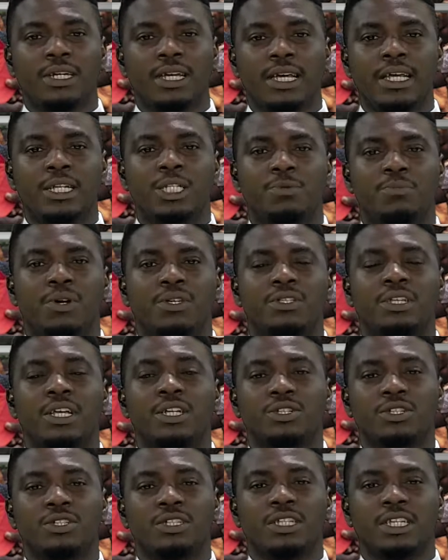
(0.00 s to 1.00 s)
its
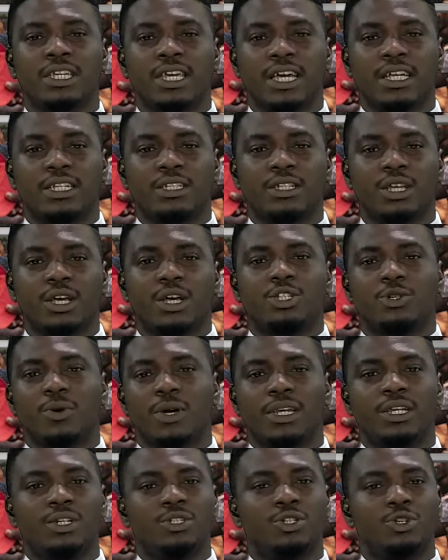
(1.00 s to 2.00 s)
presidential ticket to
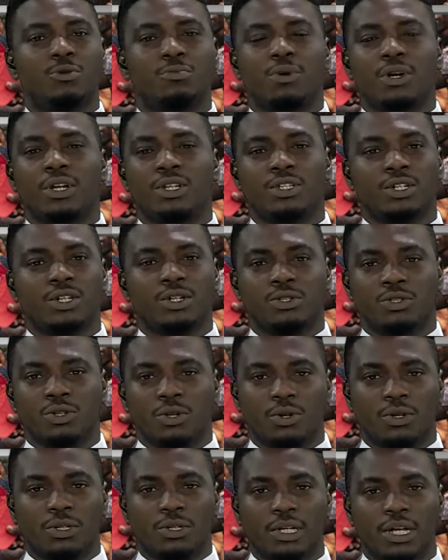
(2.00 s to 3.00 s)
any geopolitical
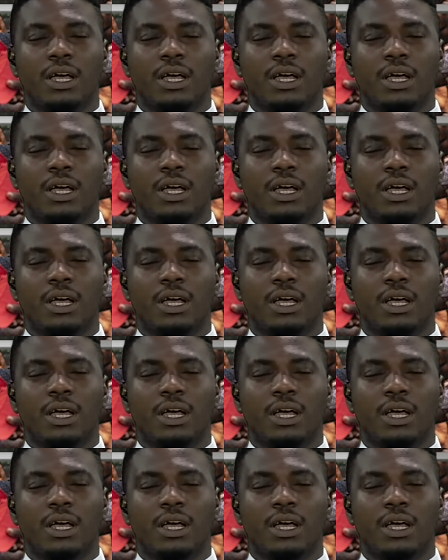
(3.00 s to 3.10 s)
zone.